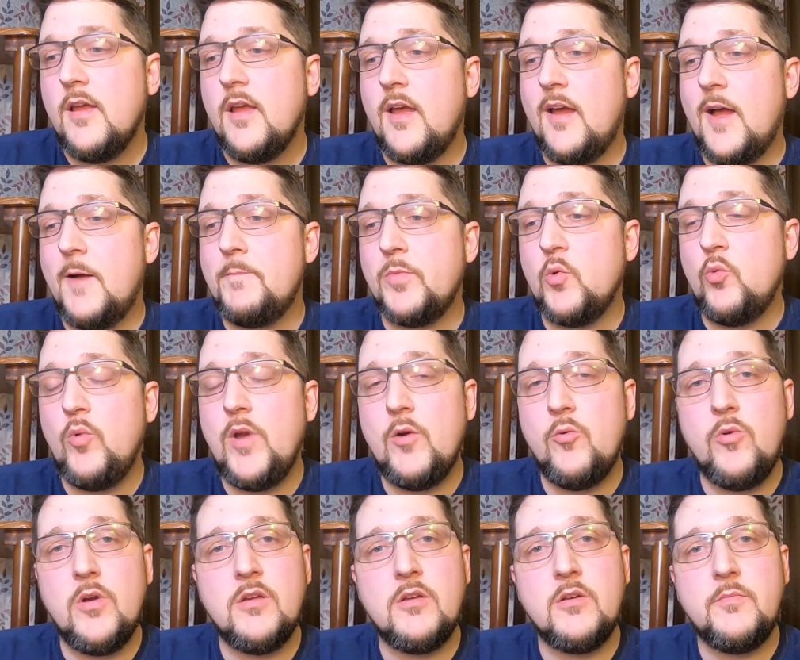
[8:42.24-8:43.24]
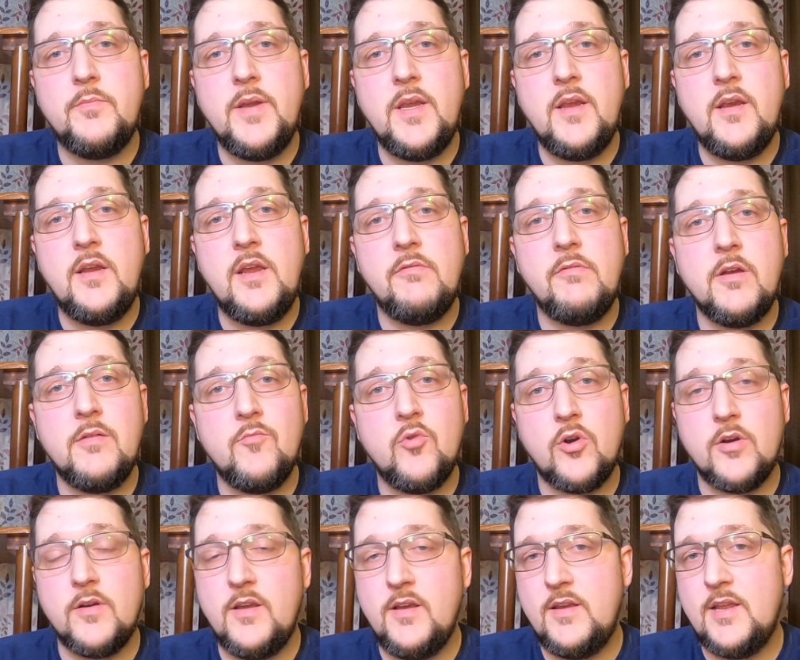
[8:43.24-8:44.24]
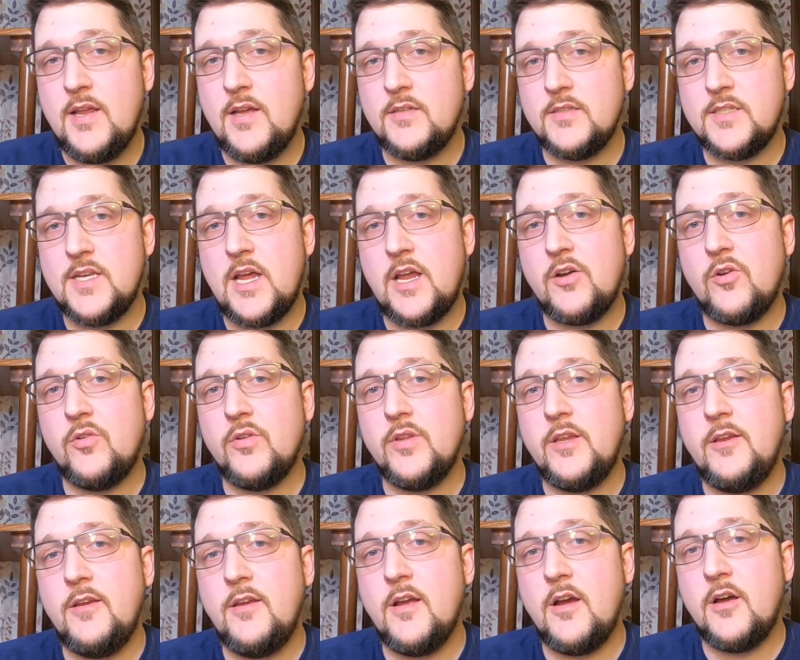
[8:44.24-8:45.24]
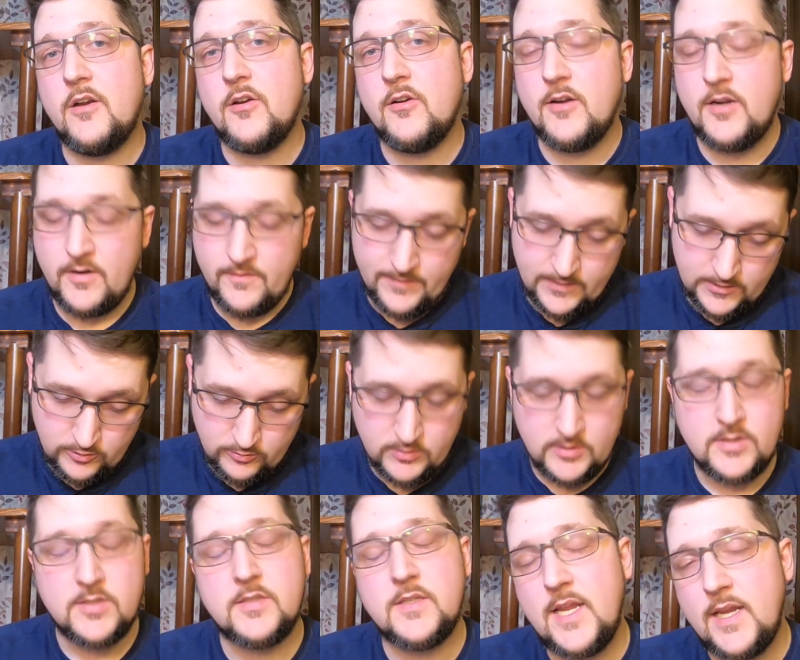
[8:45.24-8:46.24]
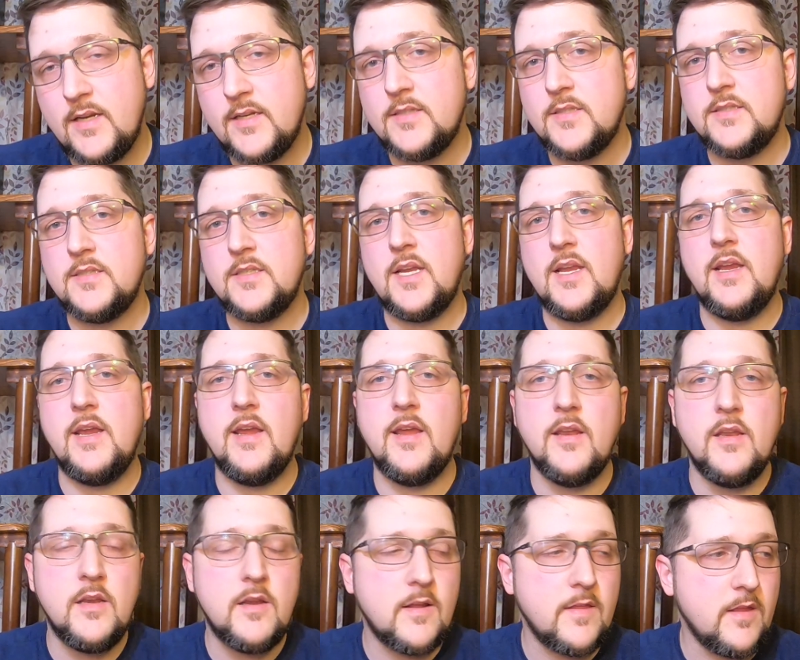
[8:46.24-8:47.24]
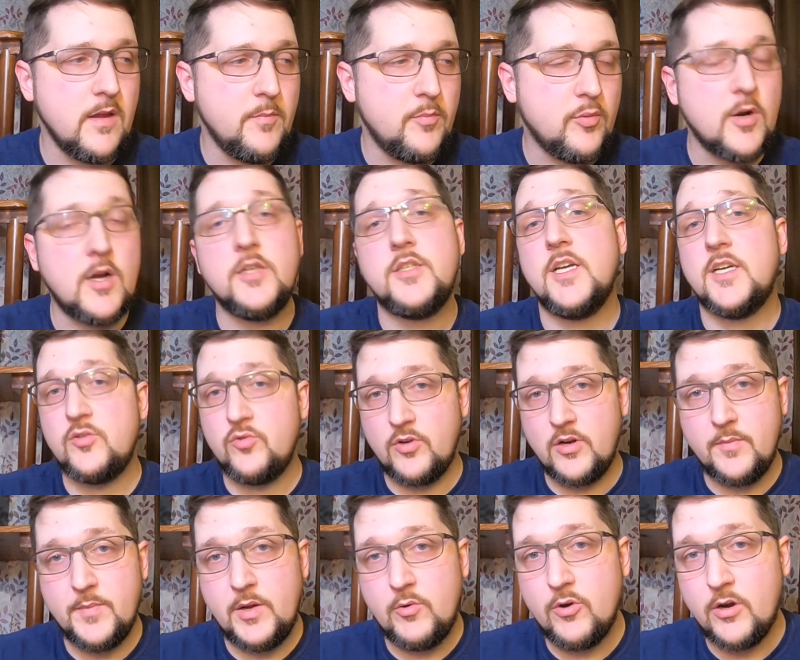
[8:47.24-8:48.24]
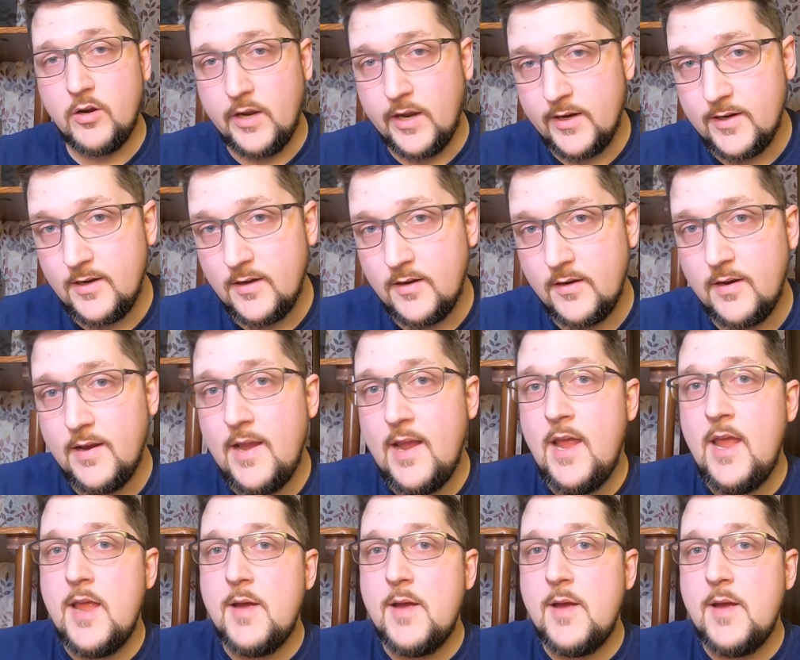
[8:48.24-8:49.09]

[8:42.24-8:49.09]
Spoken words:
We will be giving more details not only on our individual snakes and the projects we're going to be working on,